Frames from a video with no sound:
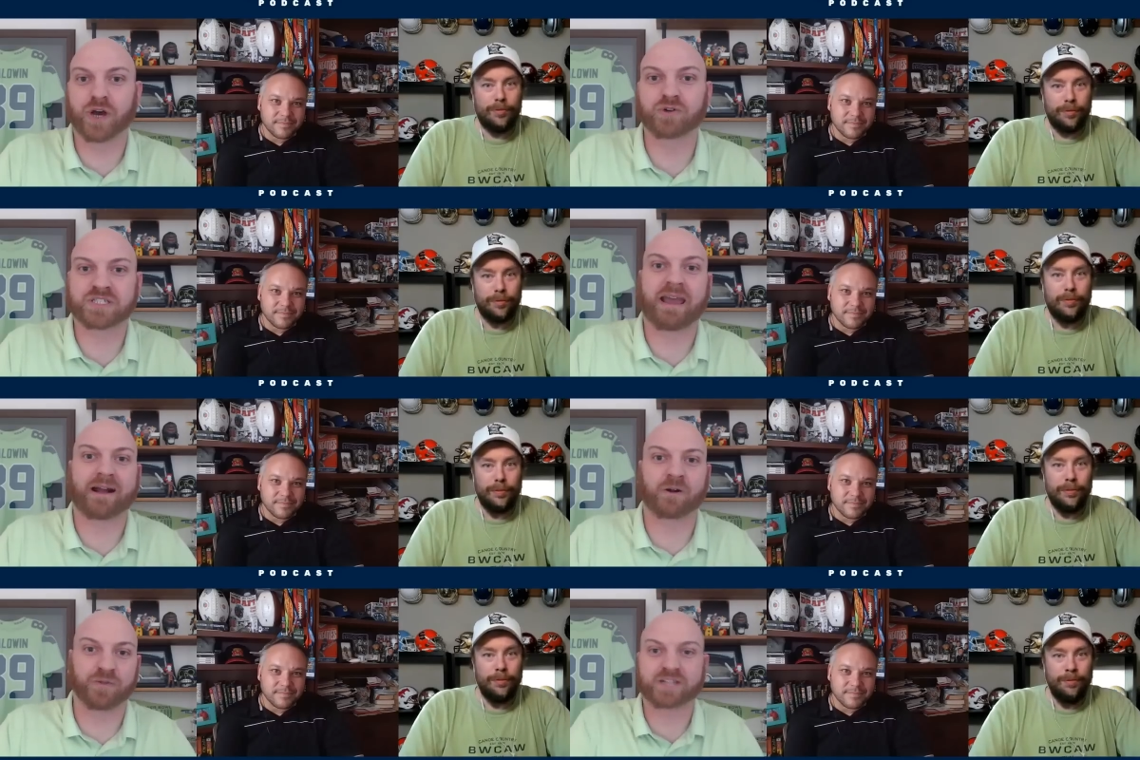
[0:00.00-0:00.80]
Speaker 1: nose
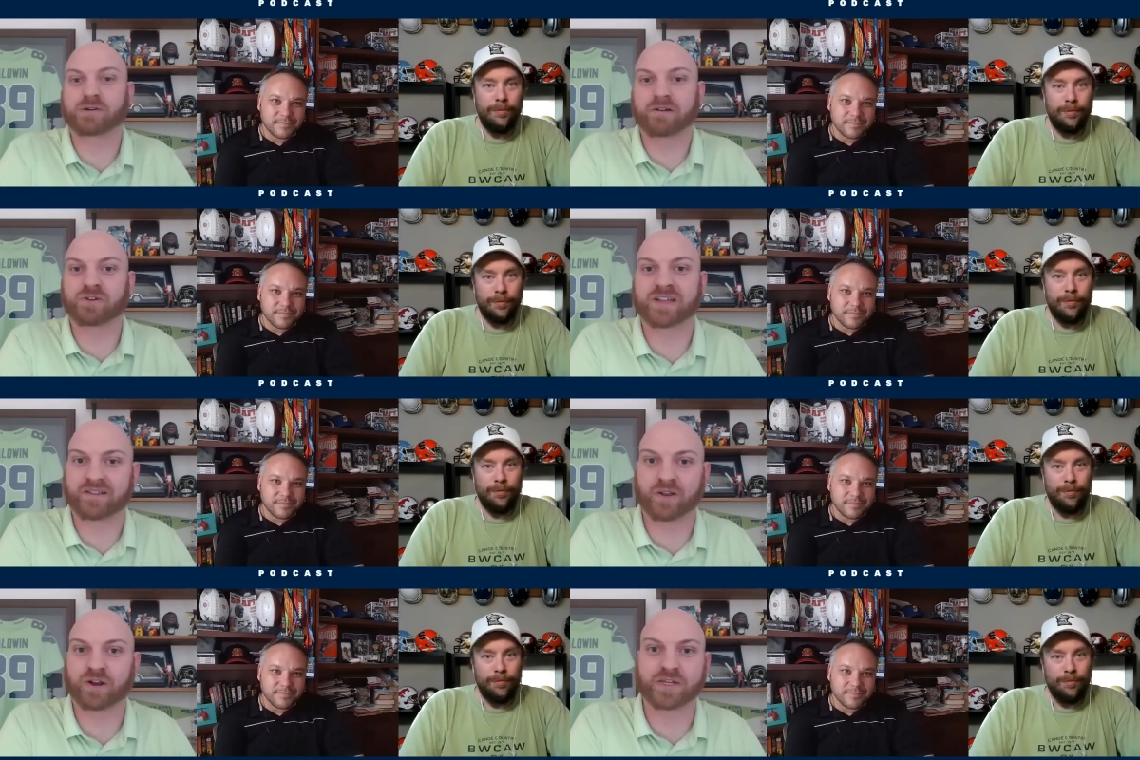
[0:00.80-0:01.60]
tackle. That's what it looks like
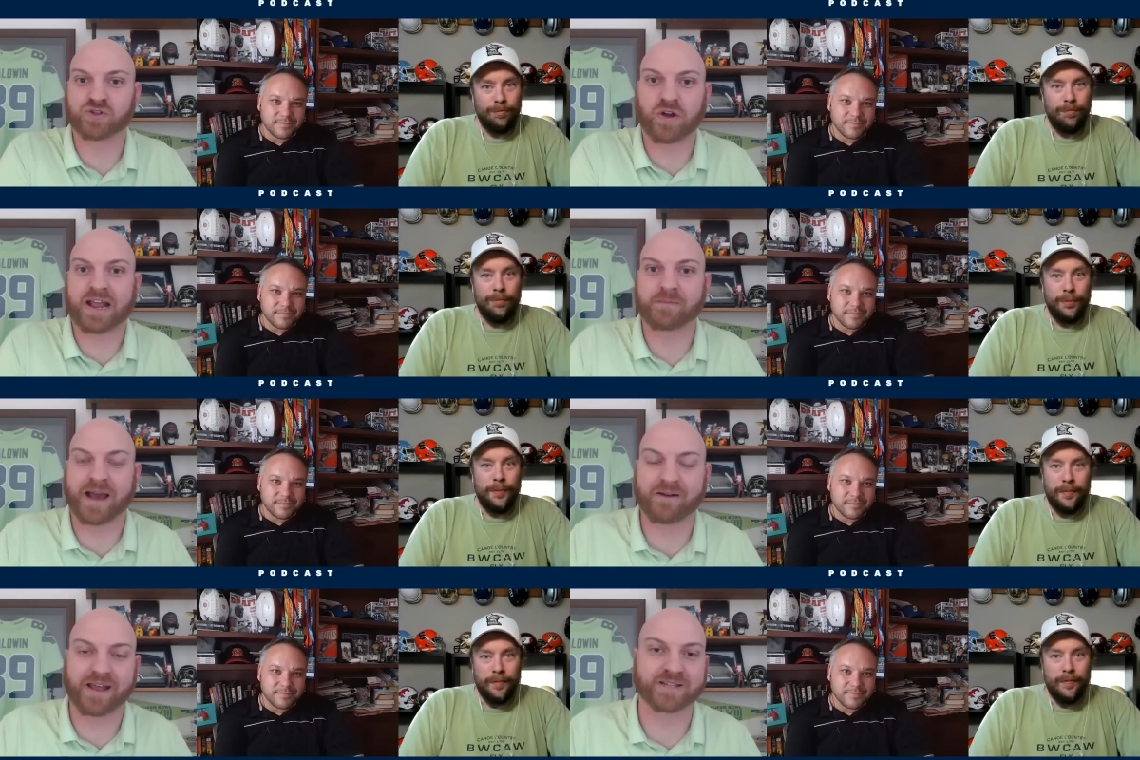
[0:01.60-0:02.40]
they're going to be trying him
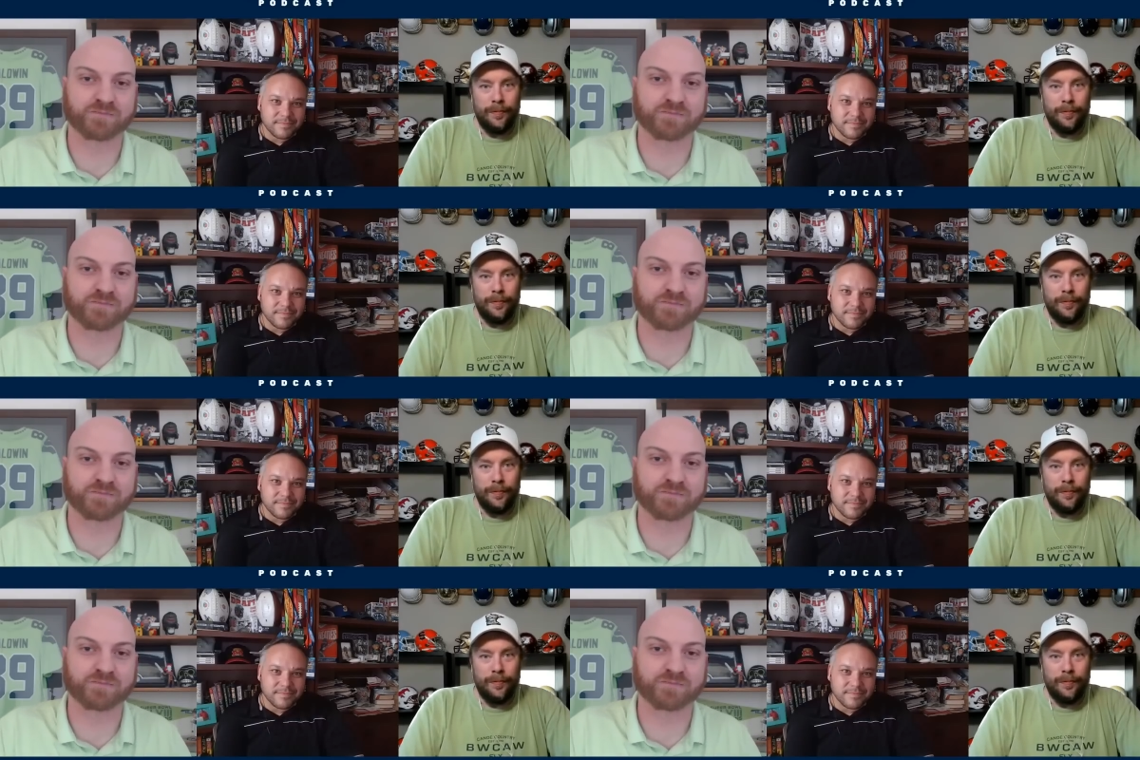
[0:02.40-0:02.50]
out as.